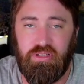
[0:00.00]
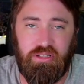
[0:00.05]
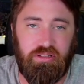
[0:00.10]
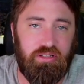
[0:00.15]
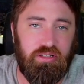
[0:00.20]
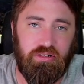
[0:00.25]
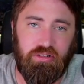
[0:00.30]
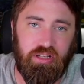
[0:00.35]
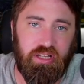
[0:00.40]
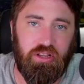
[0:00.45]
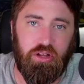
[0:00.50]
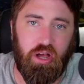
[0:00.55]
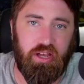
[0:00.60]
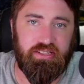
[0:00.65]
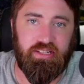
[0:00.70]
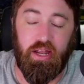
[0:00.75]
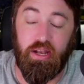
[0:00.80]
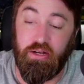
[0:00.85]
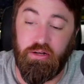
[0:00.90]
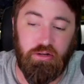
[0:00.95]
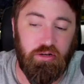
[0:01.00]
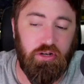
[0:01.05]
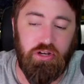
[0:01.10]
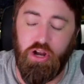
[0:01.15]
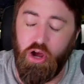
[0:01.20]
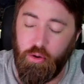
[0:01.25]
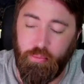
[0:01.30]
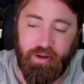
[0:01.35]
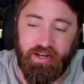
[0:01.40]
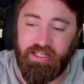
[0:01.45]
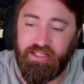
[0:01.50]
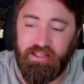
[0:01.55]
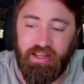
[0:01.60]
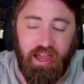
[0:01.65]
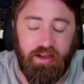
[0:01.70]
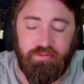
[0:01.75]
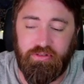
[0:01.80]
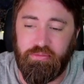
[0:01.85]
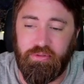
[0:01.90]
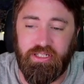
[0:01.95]
literally lost on nobody.
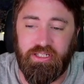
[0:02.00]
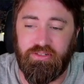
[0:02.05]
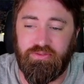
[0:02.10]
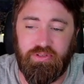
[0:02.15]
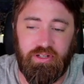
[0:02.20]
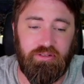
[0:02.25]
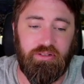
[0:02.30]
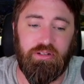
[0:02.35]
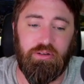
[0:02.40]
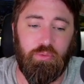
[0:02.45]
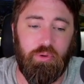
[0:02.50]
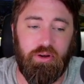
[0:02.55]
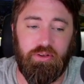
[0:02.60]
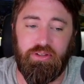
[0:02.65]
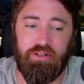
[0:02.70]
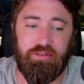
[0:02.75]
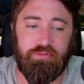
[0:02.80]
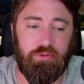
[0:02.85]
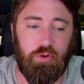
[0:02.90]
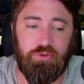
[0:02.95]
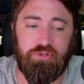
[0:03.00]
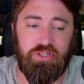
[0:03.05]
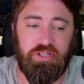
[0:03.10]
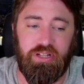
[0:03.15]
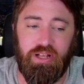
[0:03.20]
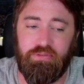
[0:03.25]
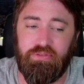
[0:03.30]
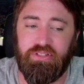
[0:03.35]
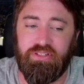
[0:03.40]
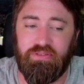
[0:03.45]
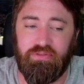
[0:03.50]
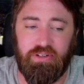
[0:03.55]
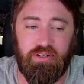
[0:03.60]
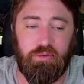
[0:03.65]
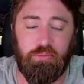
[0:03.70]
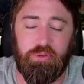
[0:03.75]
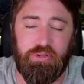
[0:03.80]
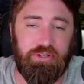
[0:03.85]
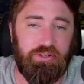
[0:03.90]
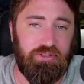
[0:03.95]
Everybody is very aware that if Colston Loveland's
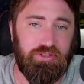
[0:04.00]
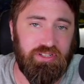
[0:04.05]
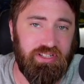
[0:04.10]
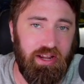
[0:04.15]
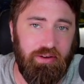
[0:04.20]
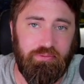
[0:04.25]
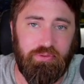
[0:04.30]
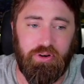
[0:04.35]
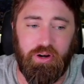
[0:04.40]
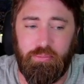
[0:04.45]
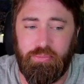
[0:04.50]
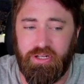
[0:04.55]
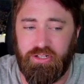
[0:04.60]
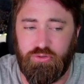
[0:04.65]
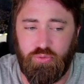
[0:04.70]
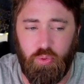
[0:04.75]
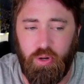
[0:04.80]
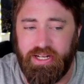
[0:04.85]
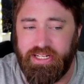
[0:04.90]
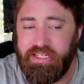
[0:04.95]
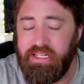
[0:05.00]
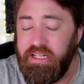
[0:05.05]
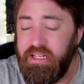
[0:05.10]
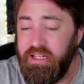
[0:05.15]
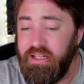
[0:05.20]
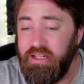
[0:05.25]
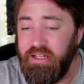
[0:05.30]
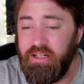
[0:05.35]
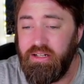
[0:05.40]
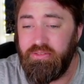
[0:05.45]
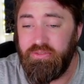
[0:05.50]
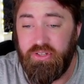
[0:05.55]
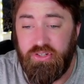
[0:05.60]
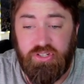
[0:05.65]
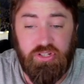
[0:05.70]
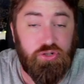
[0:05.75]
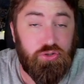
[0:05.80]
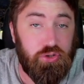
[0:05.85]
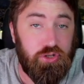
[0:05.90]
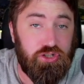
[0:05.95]
available there to Denver at pick 20, there's
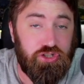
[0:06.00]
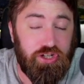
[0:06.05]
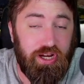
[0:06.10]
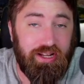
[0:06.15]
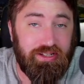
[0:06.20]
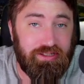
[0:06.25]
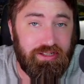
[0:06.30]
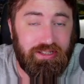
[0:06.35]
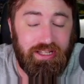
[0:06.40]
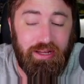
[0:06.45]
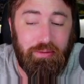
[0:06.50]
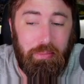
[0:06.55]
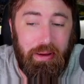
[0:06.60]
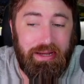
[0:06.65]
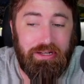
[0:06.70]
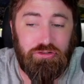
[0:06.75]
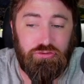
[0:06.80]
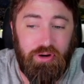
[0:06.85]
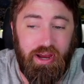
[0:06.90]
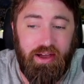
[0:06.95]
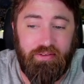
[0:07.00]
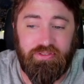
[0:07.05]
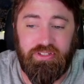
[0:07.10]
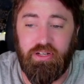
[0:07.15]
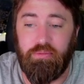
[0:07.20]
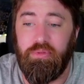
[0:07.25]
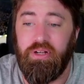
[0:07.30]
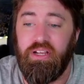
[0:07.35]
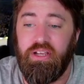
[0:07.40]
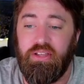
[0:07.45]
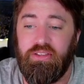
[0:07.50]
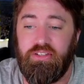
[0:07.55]
a good chance that they might draft him.